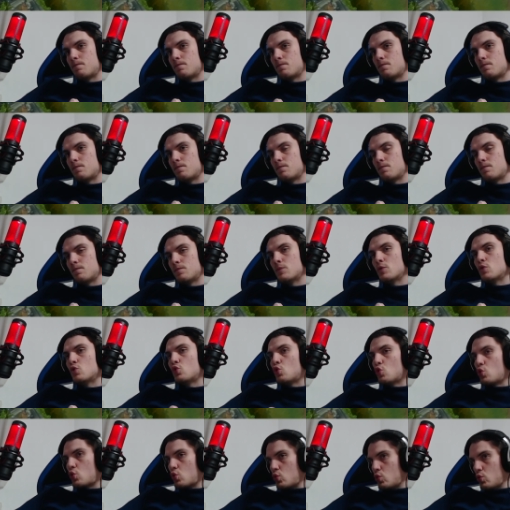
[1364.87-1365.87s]
Yeah.
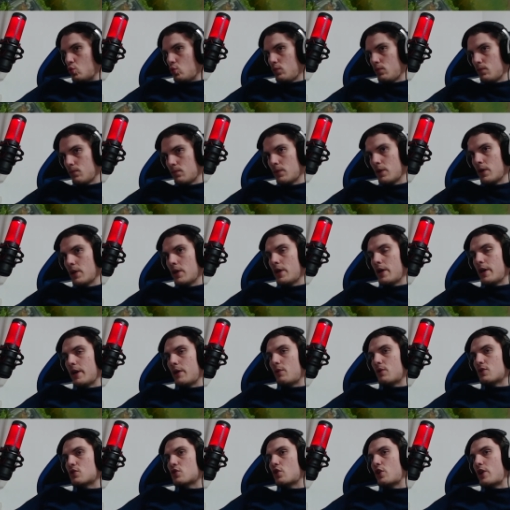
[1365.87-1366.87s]
True.
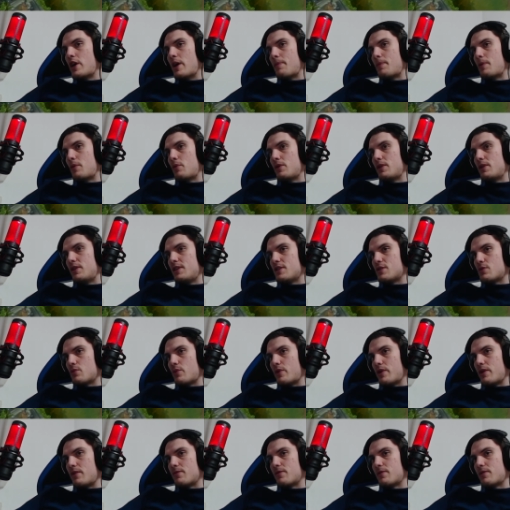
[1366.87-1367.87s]
And what's gonna happen with this
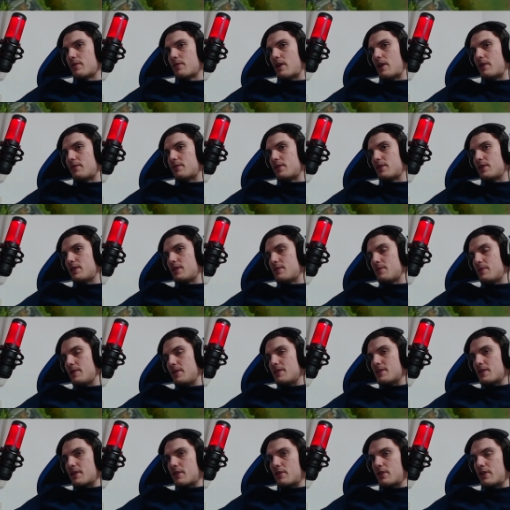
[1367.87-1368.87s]
wave after these
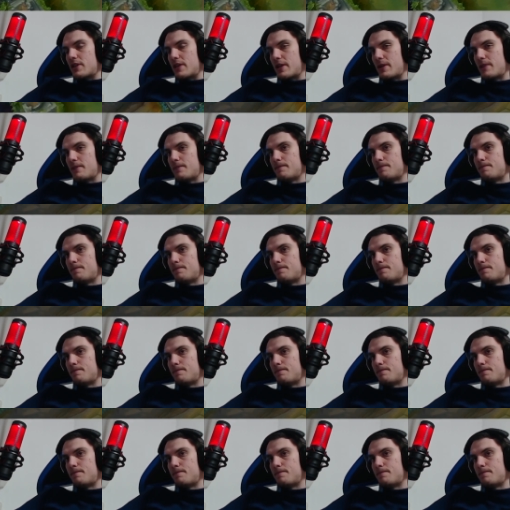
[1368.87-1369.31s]
minions are gonna die?